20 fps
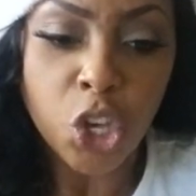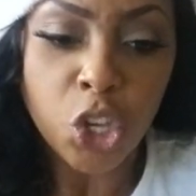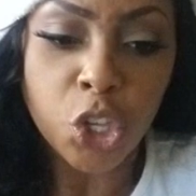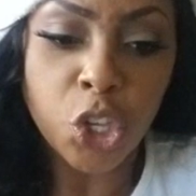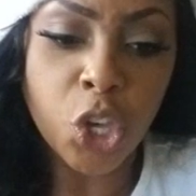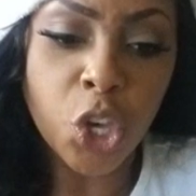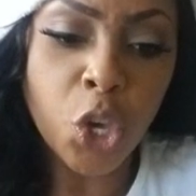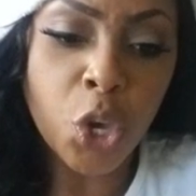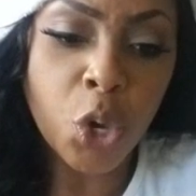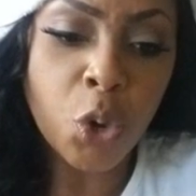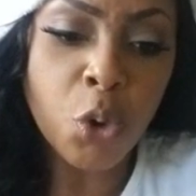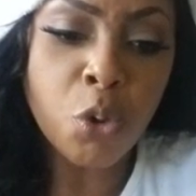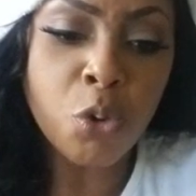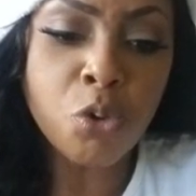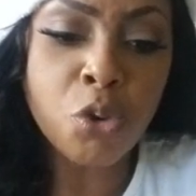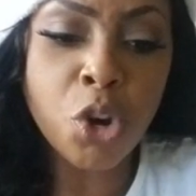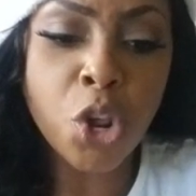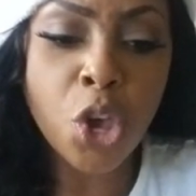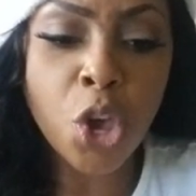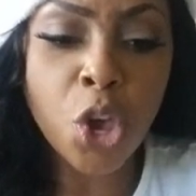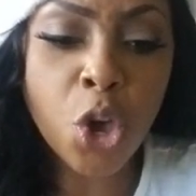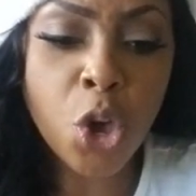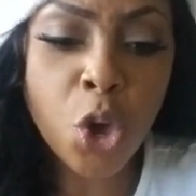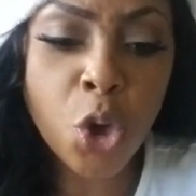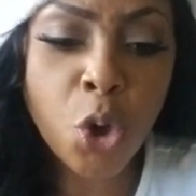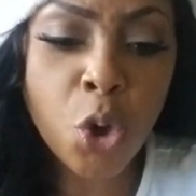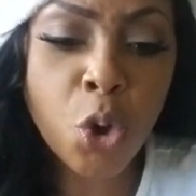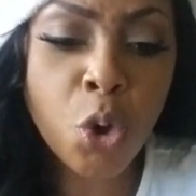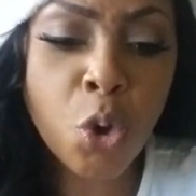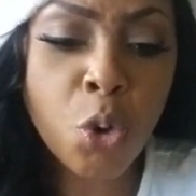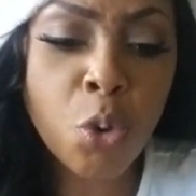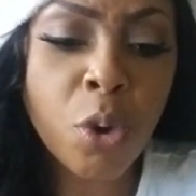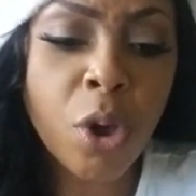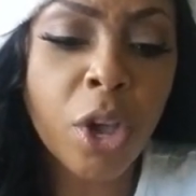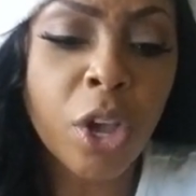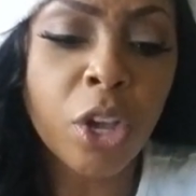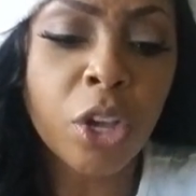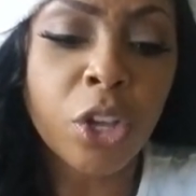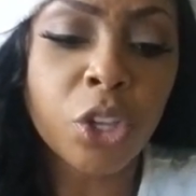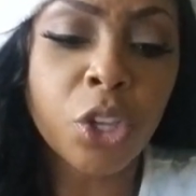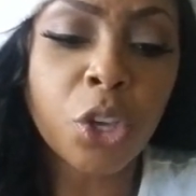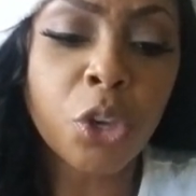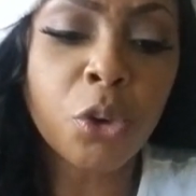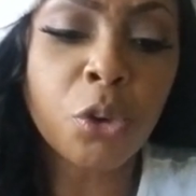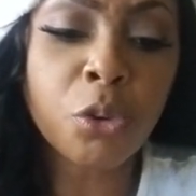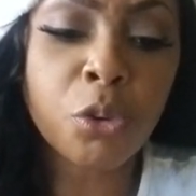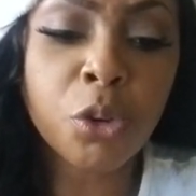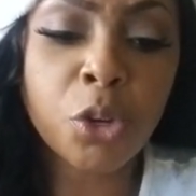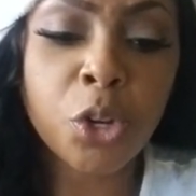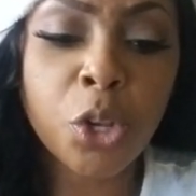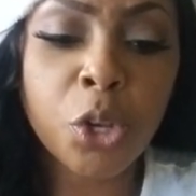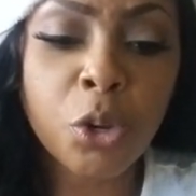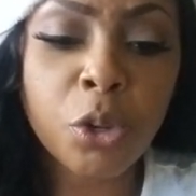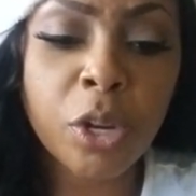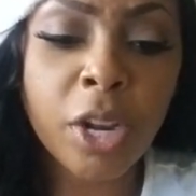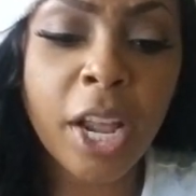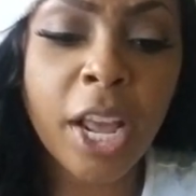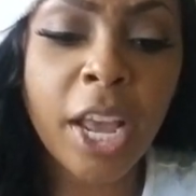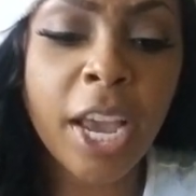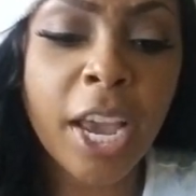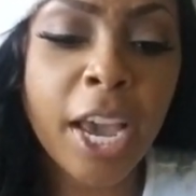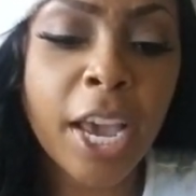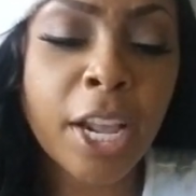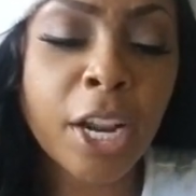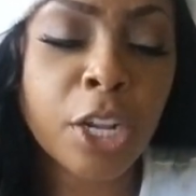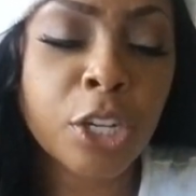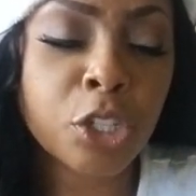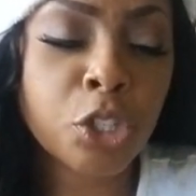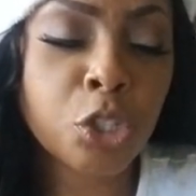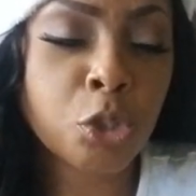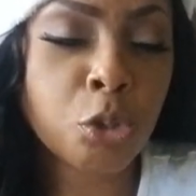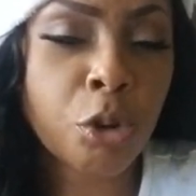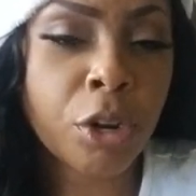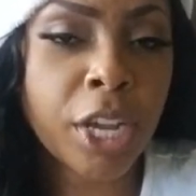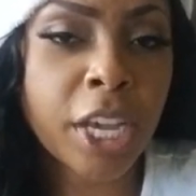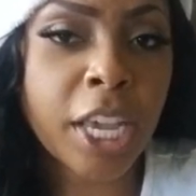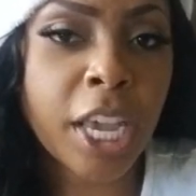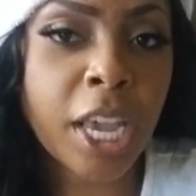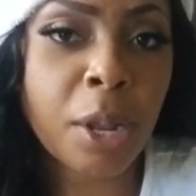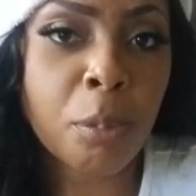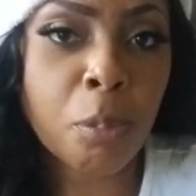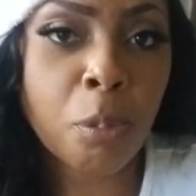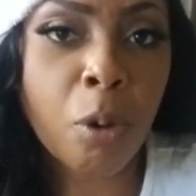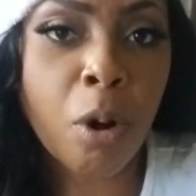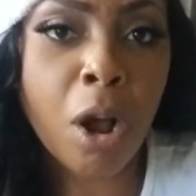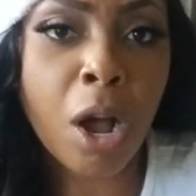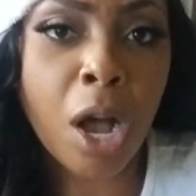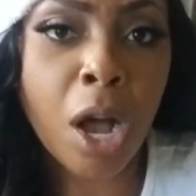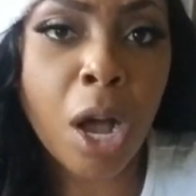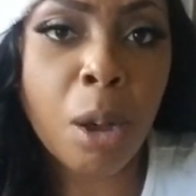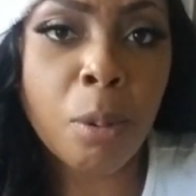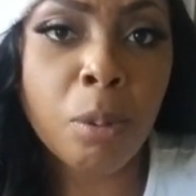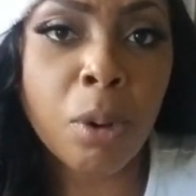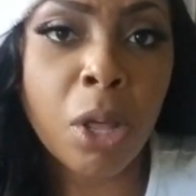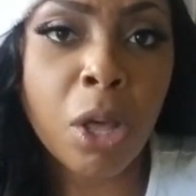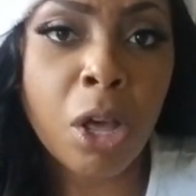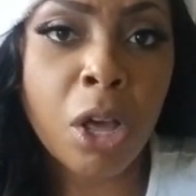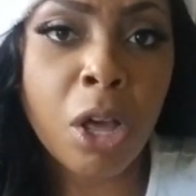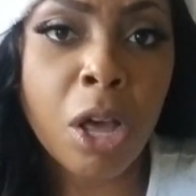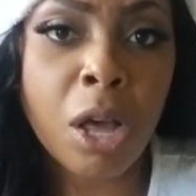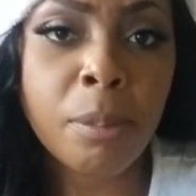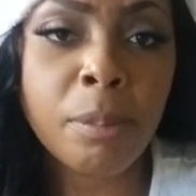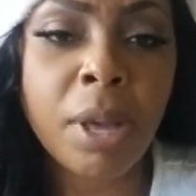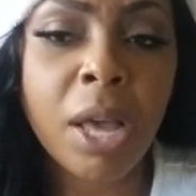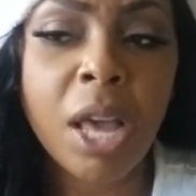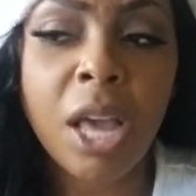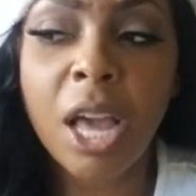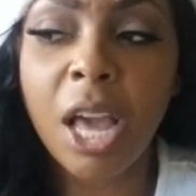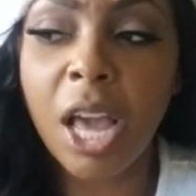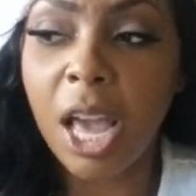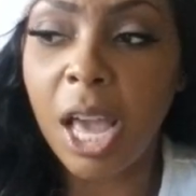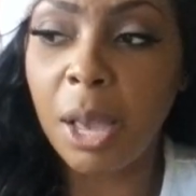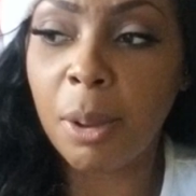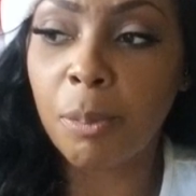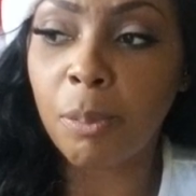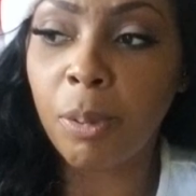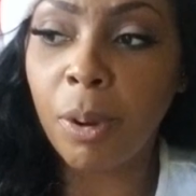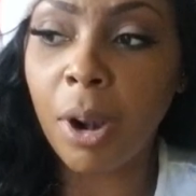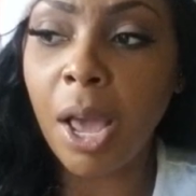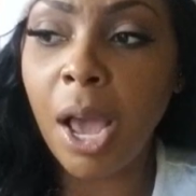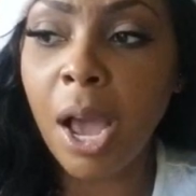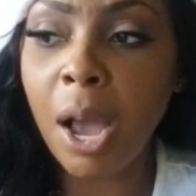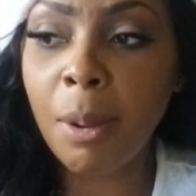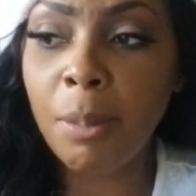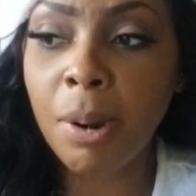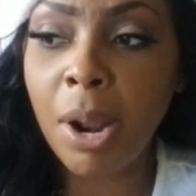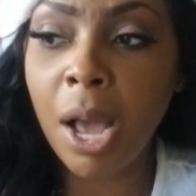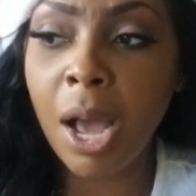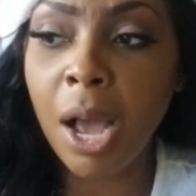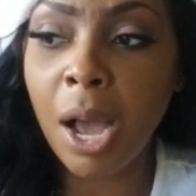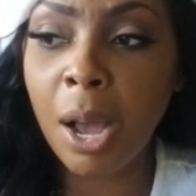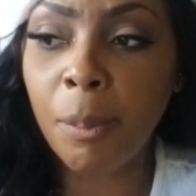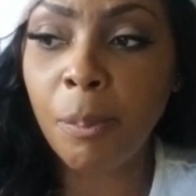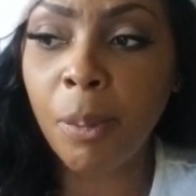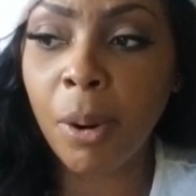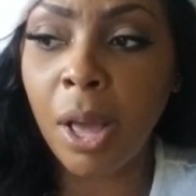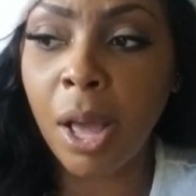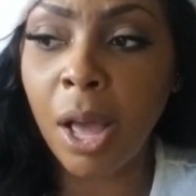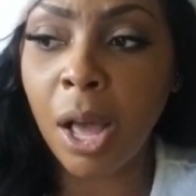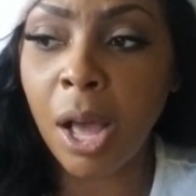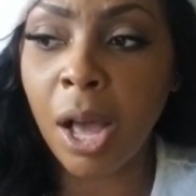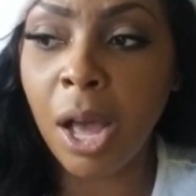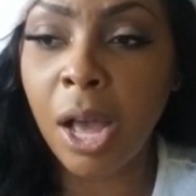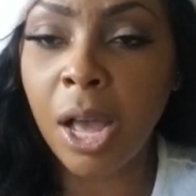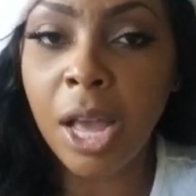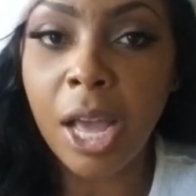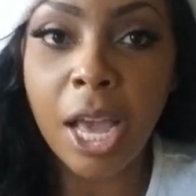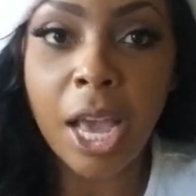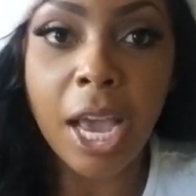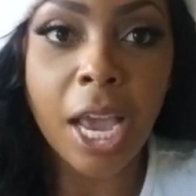you knew that I had a drinking problem, and blah, blah, blah.